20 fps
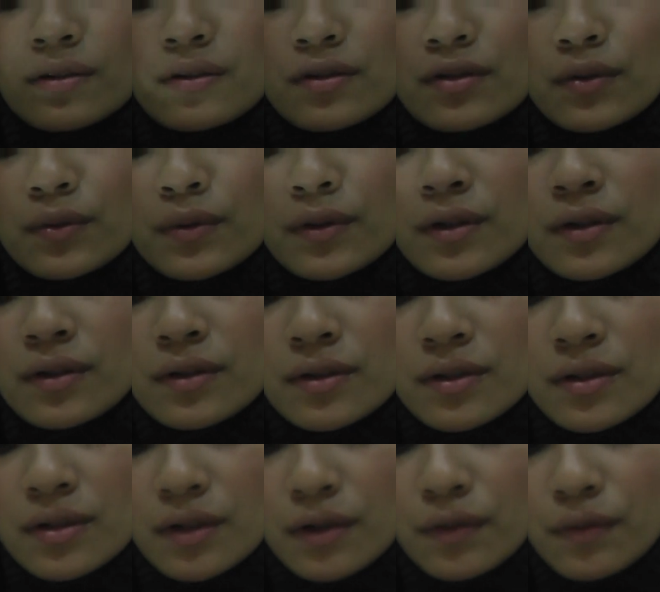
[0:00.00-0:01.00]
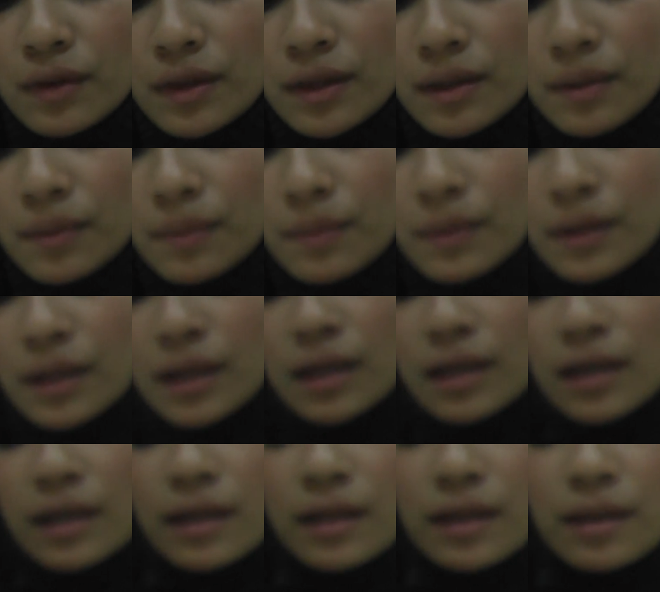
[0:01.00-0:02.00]
So we're going to start with the,
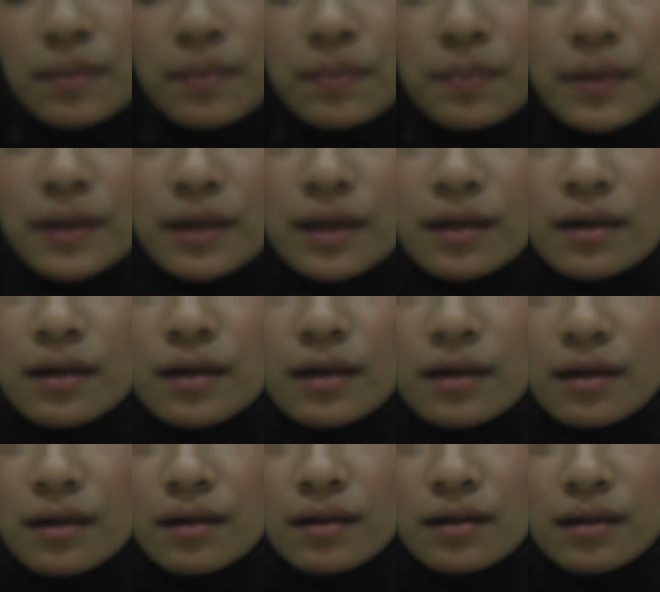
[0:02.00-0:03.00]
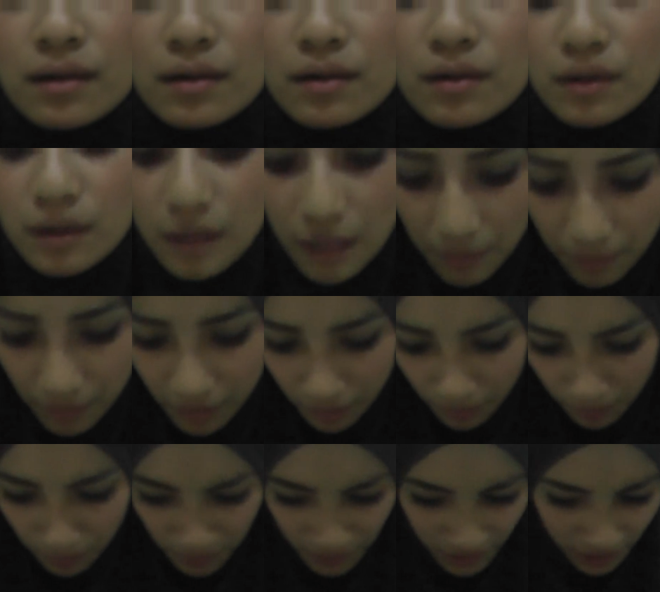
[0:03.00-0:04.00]
the pink, I mean the
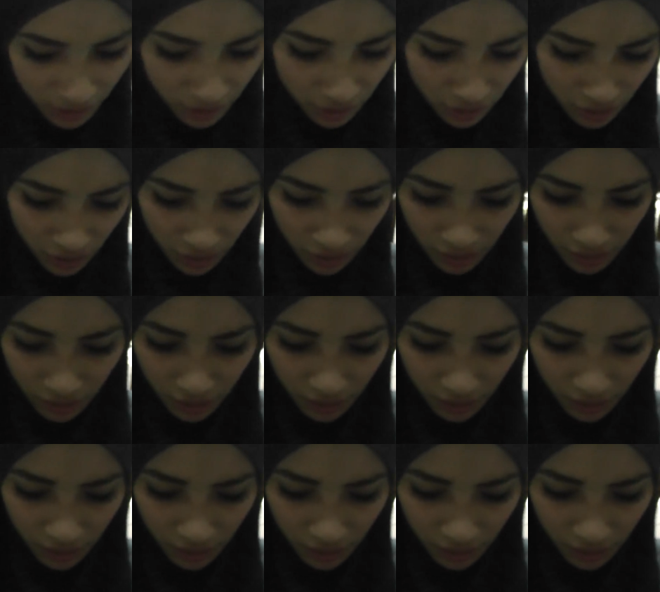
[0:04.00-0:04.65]
peach,